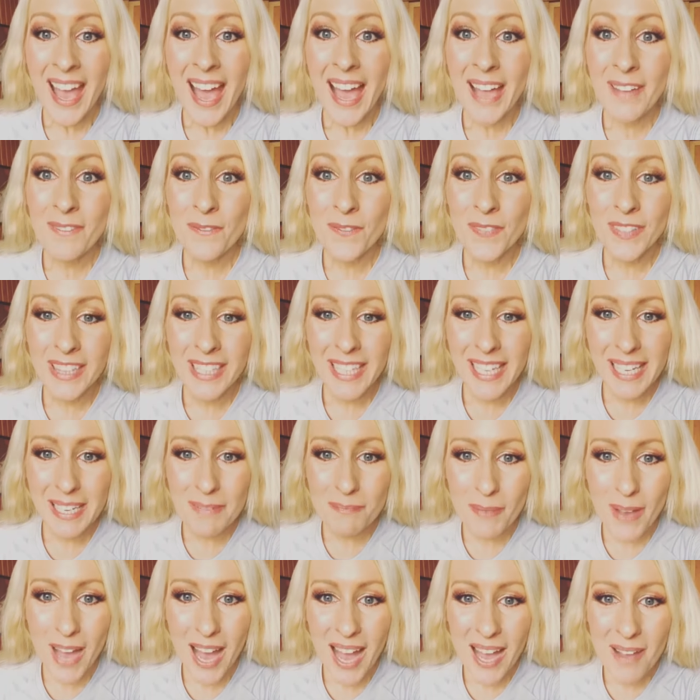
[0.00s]
And
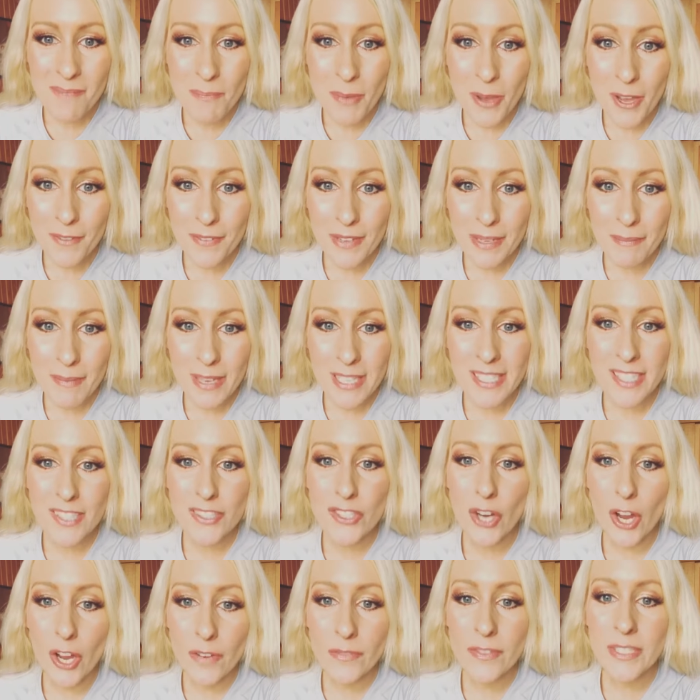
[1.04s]
Philippe, um, perfect
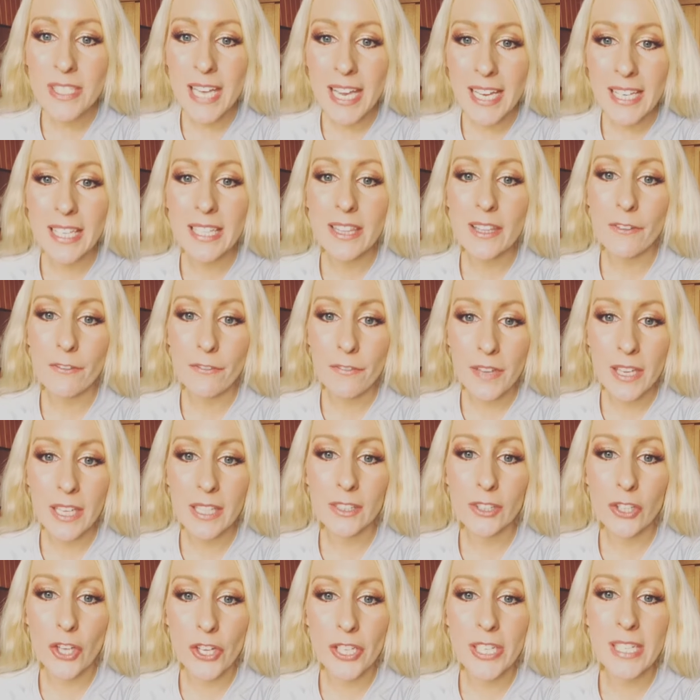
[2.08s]
message, overtaking the
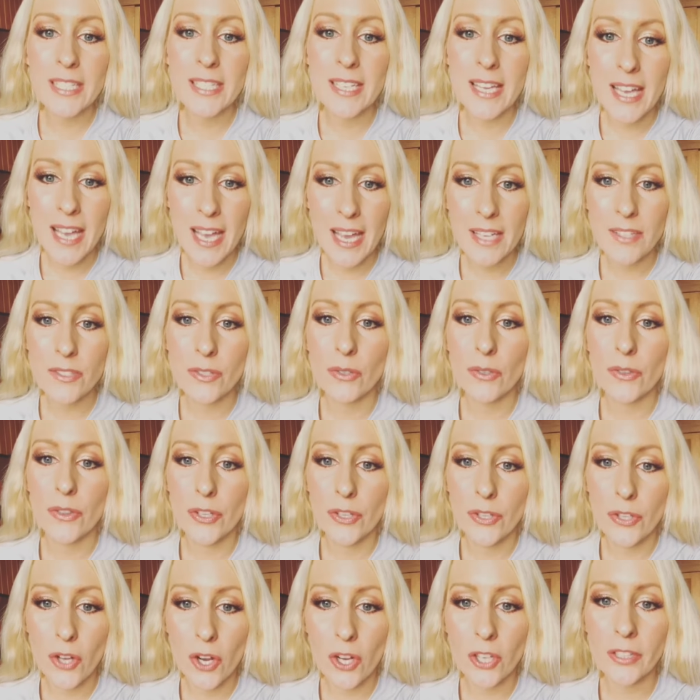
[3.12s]
fear, learning to handle the
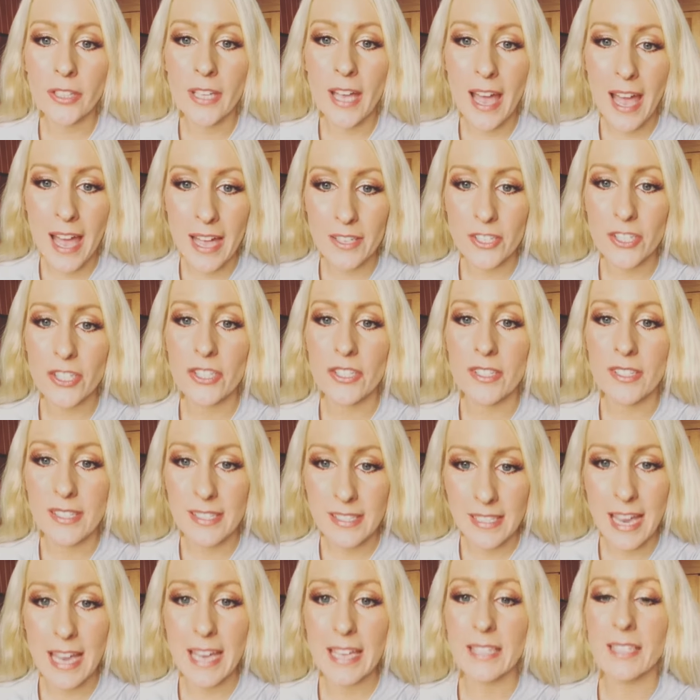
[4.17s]
non action
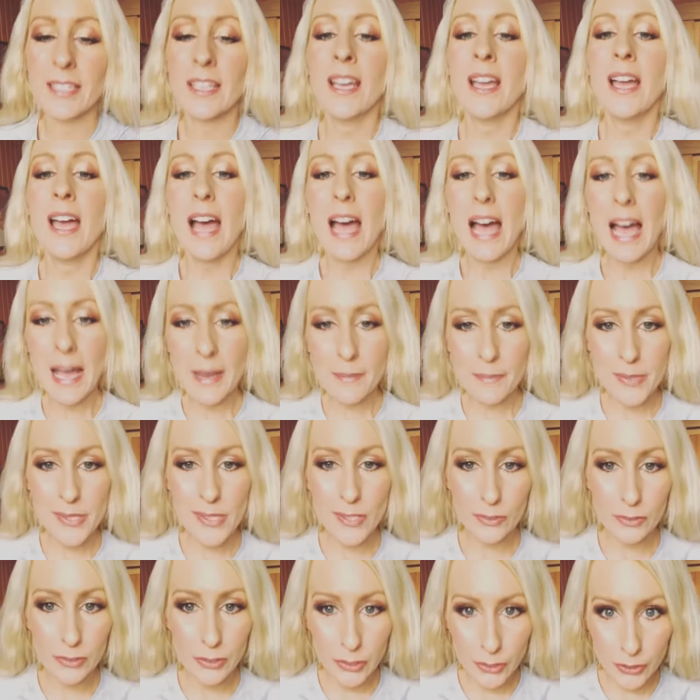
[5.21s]
state.
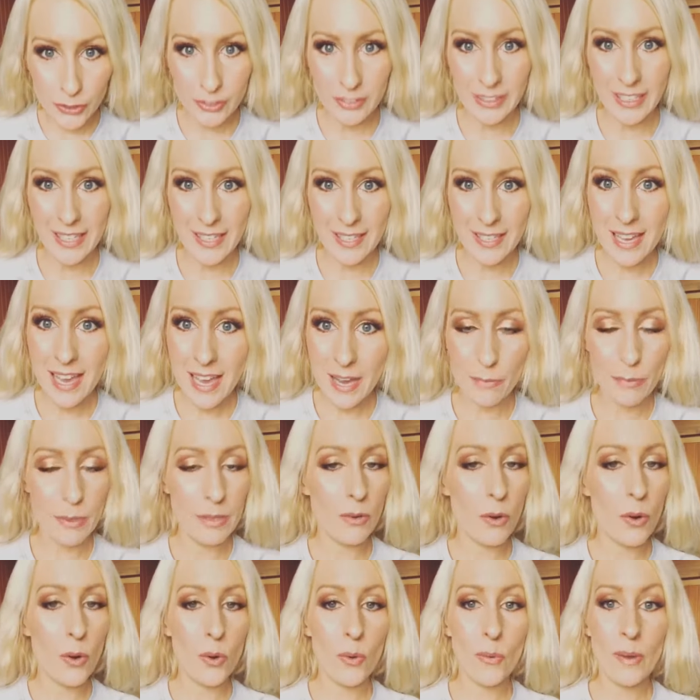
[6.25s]
Absolutely. Yeah,
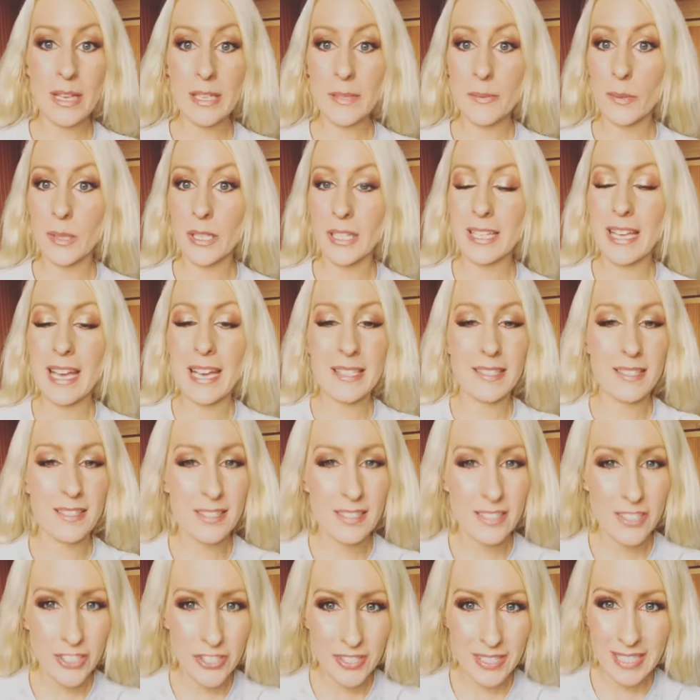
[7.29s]
we always want to get
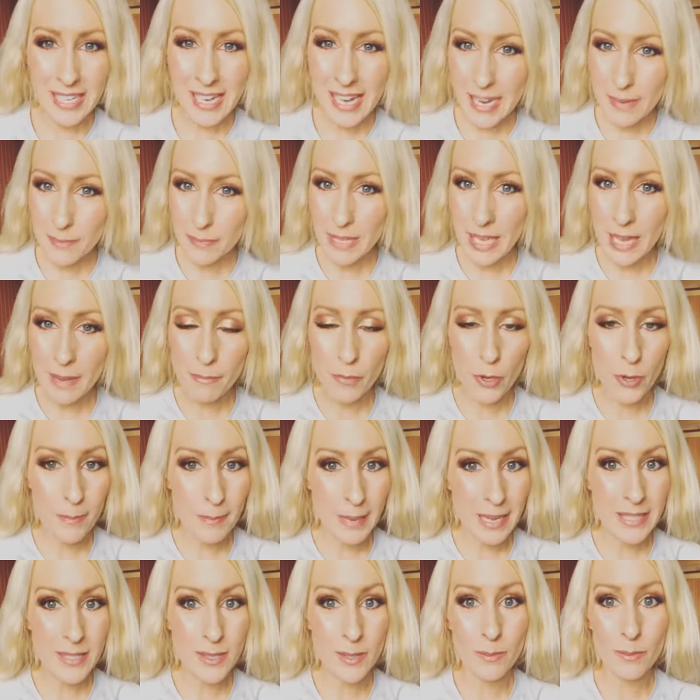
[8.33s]
just keep that
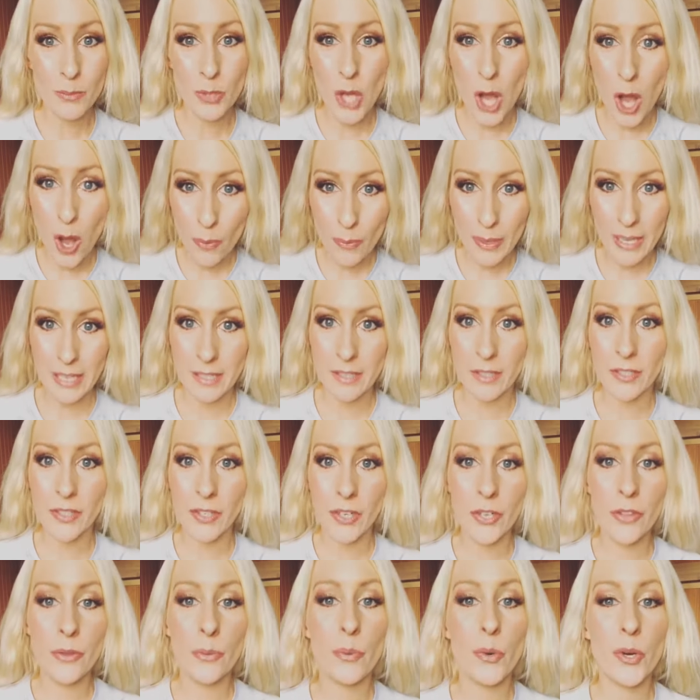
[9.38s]
momentum going. You
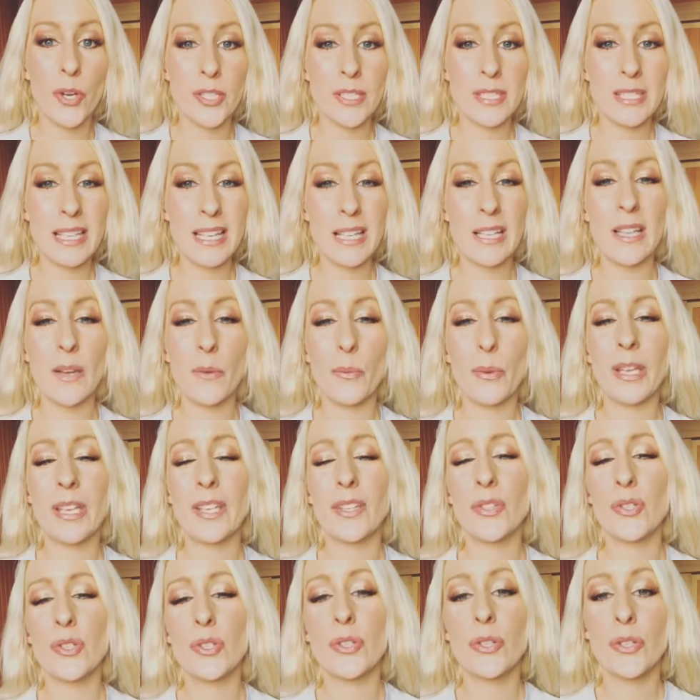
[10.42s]
know, the worst thing that we
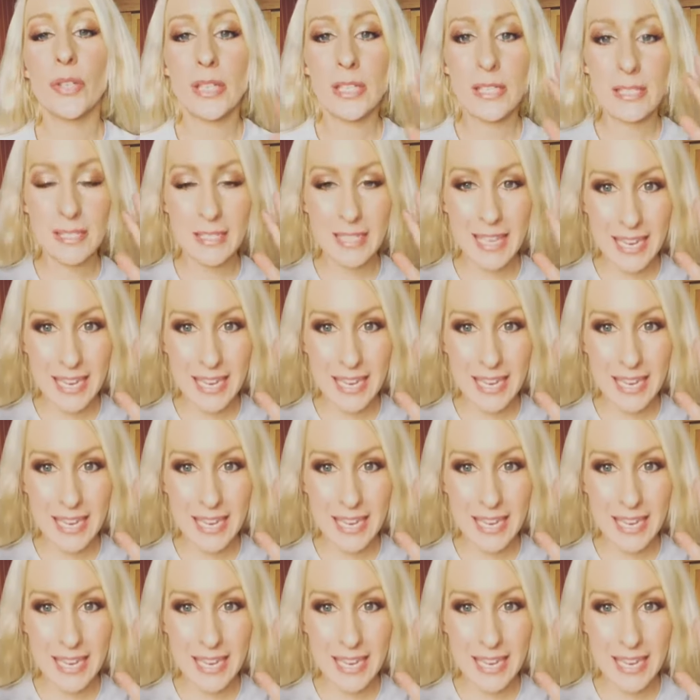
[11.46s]
can do is